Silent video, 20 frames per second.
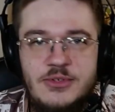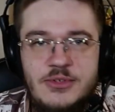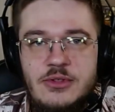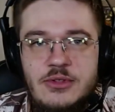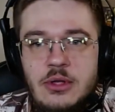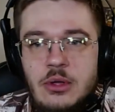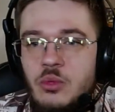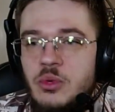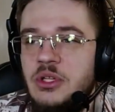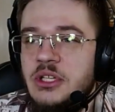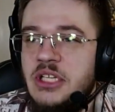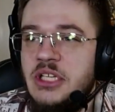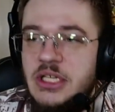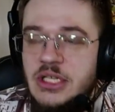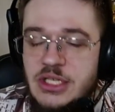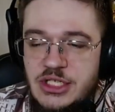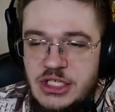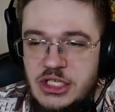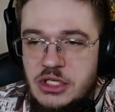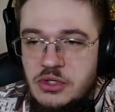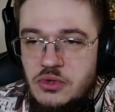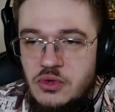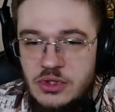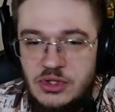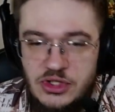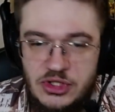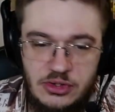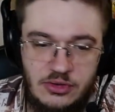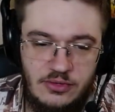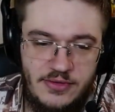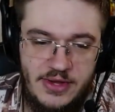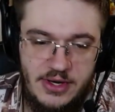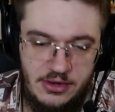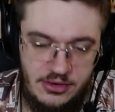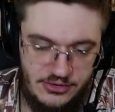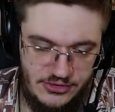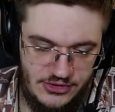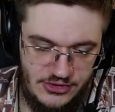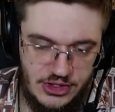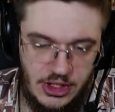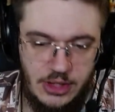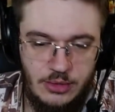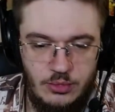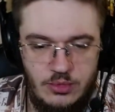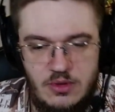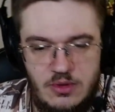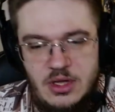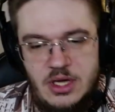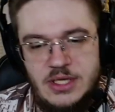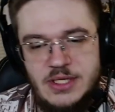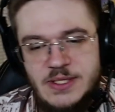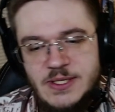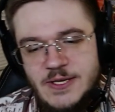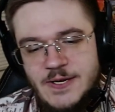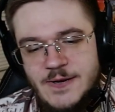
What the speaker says: They will continue until they are done with us.